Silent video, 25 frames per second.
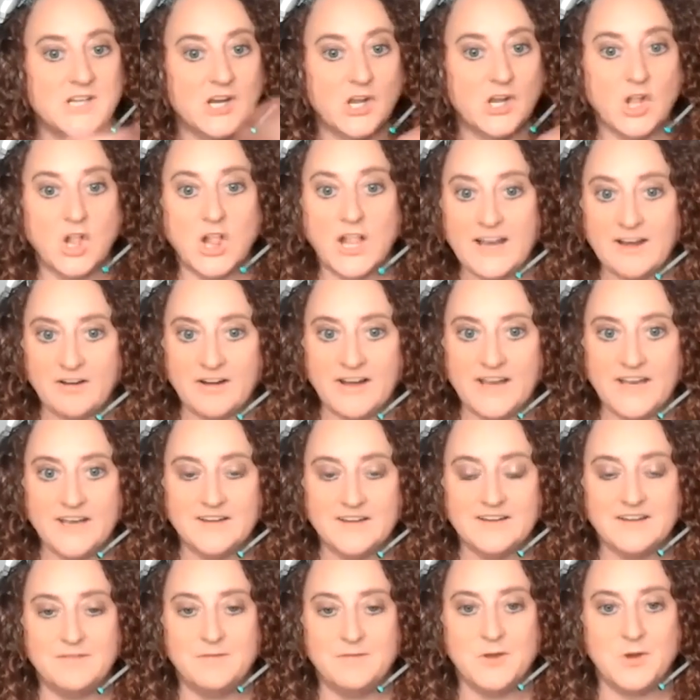Declare
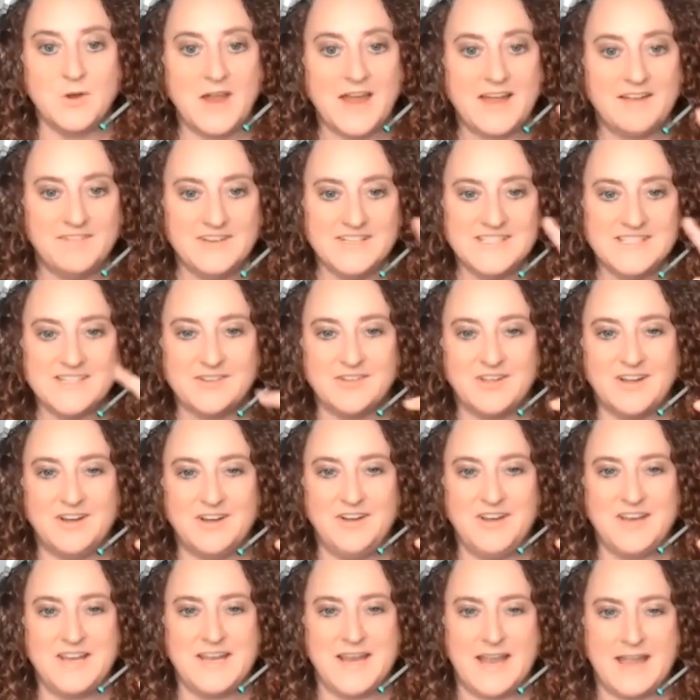it. If you haven't
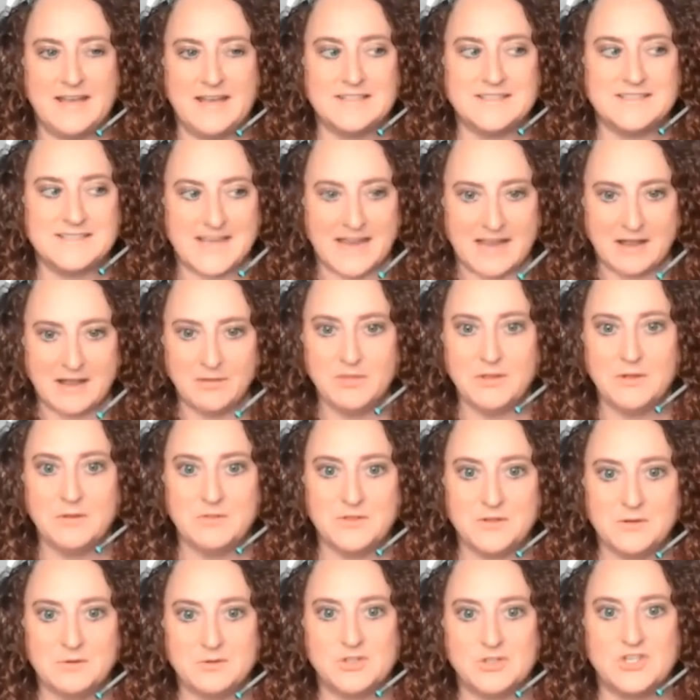declared it yet,
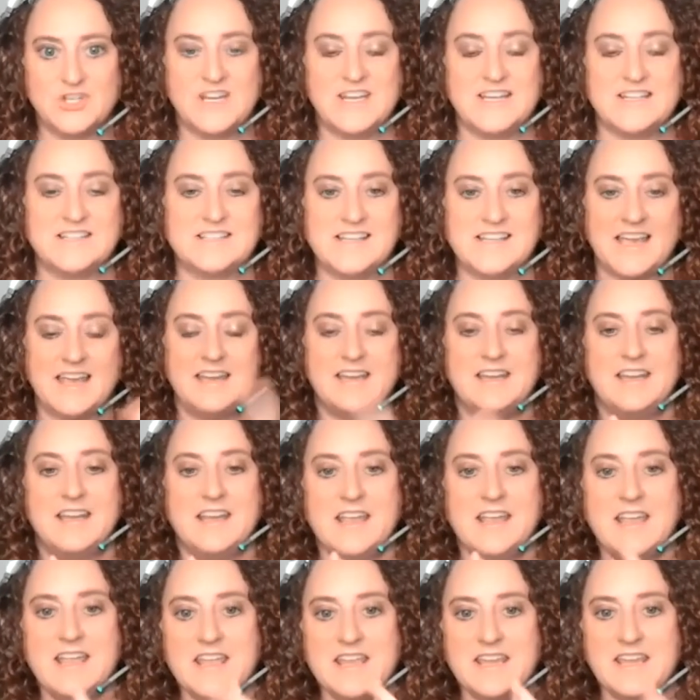download those sheets. I
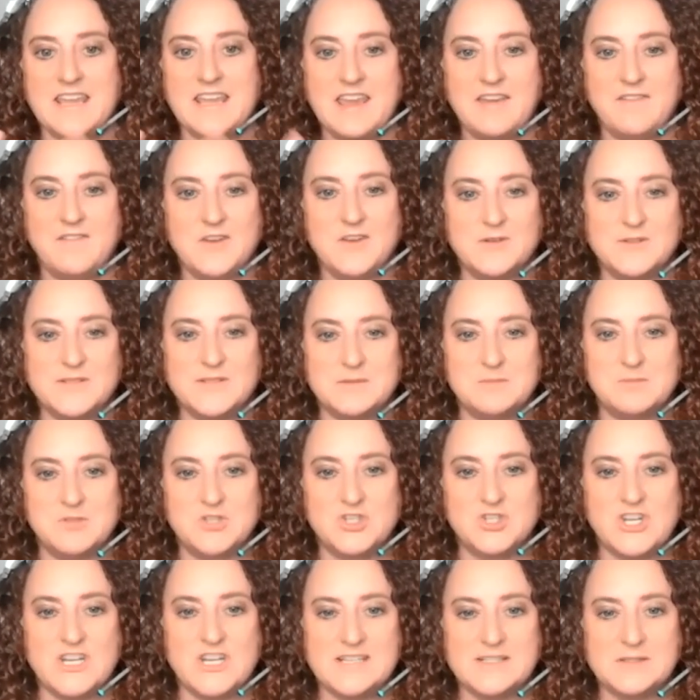gave you some
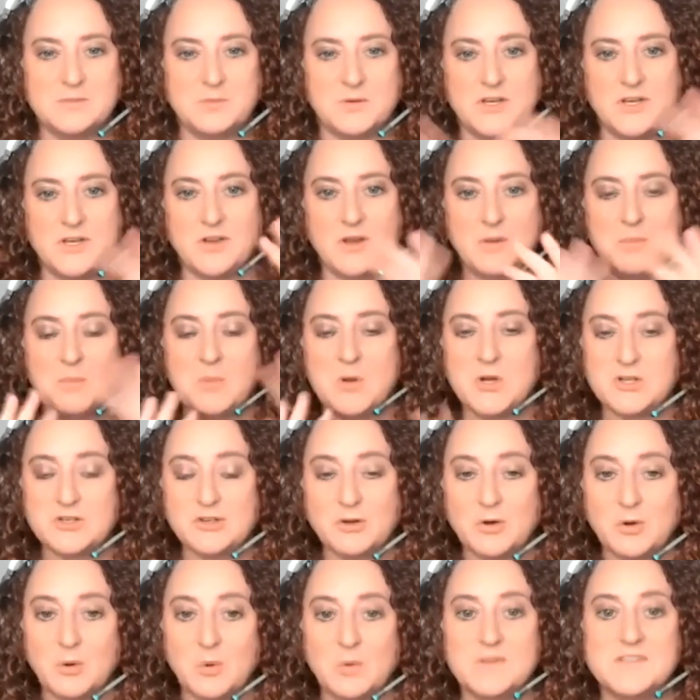sheets where you can
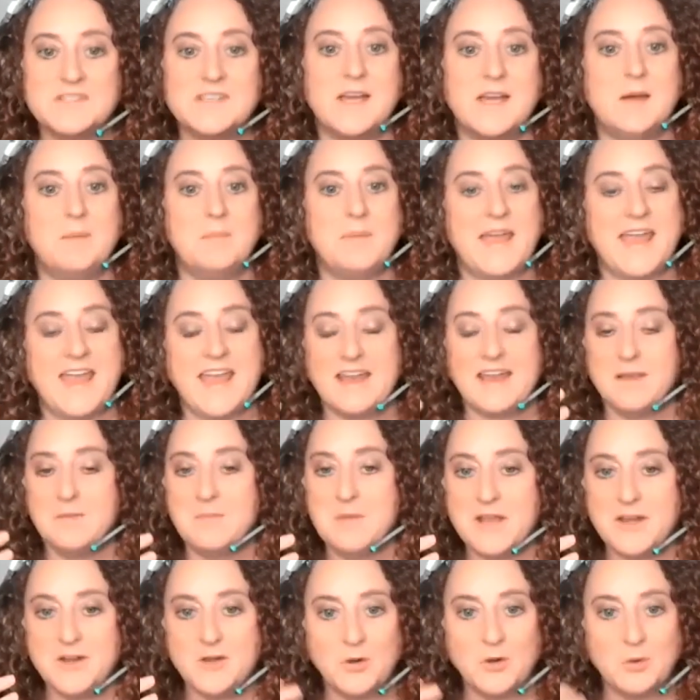put your goals up, hang
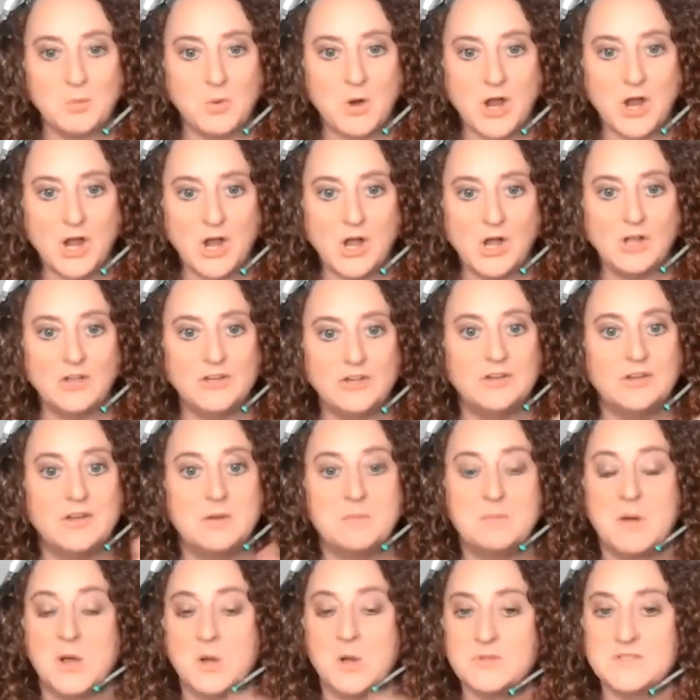them on your wall. You
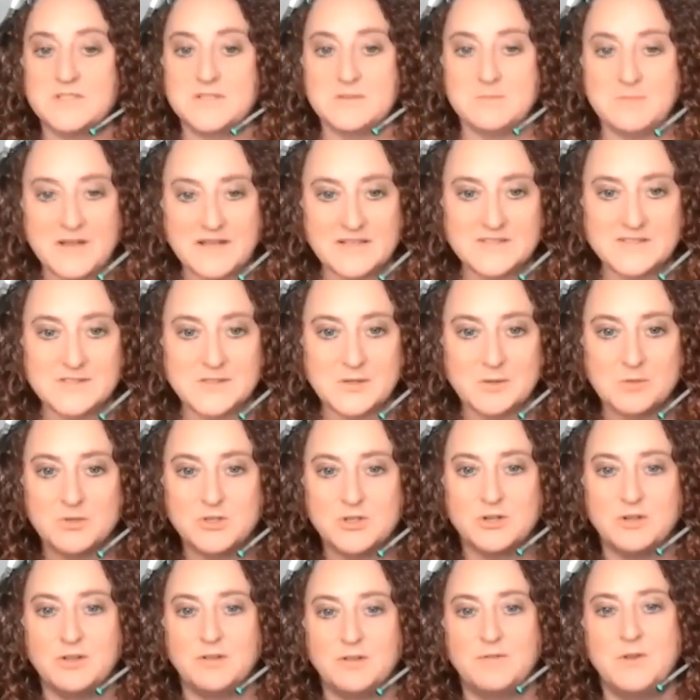can post them on
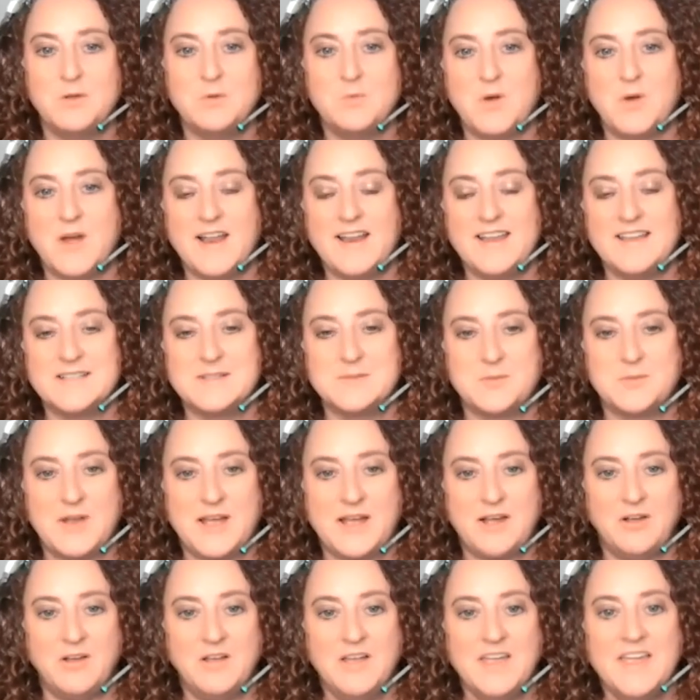social if you want as
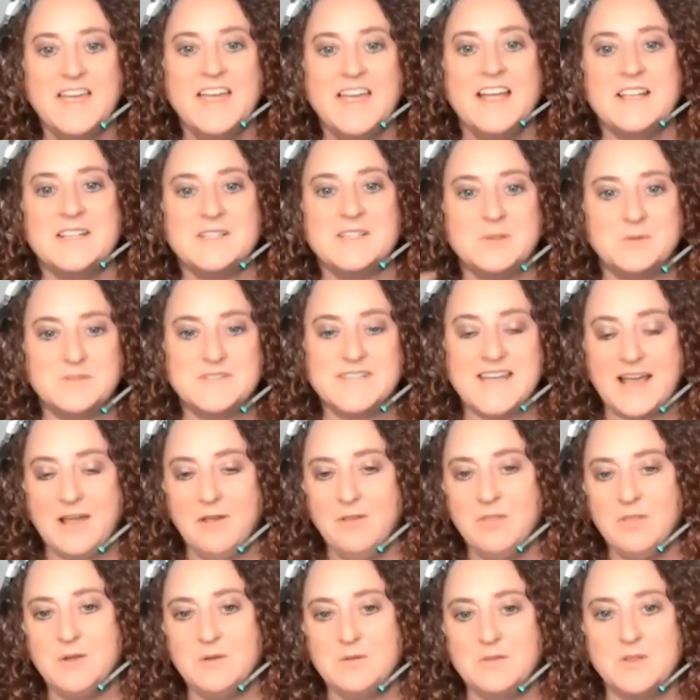well. So
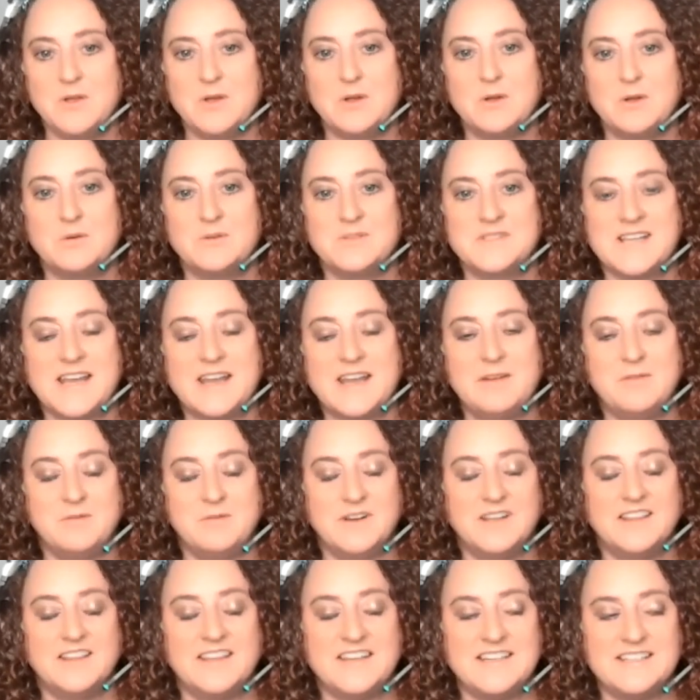download those
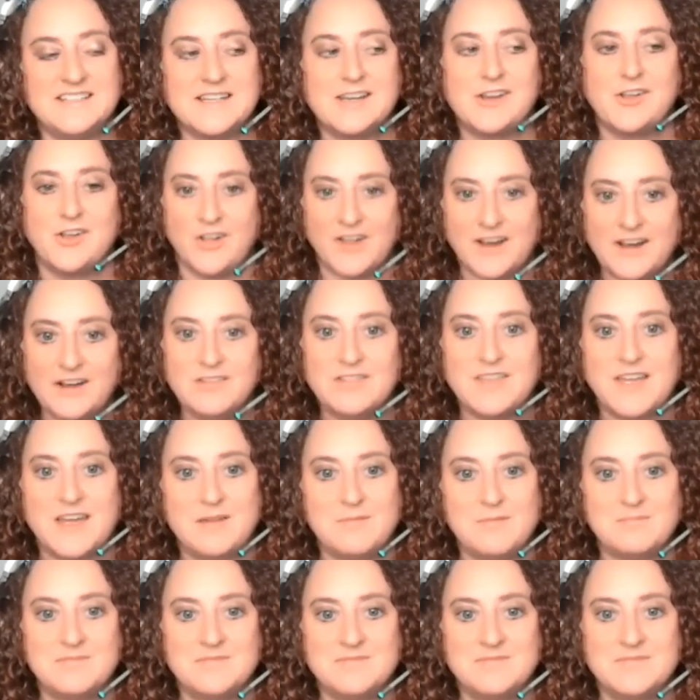and really declare
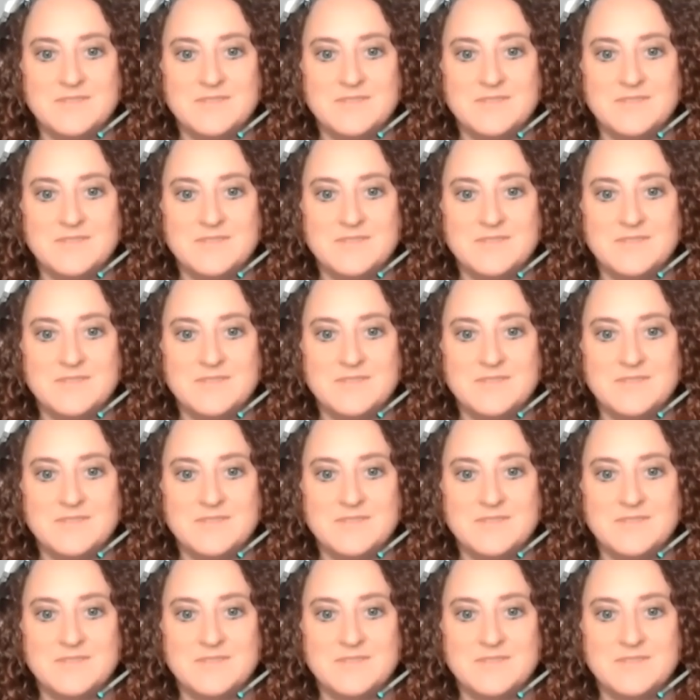them.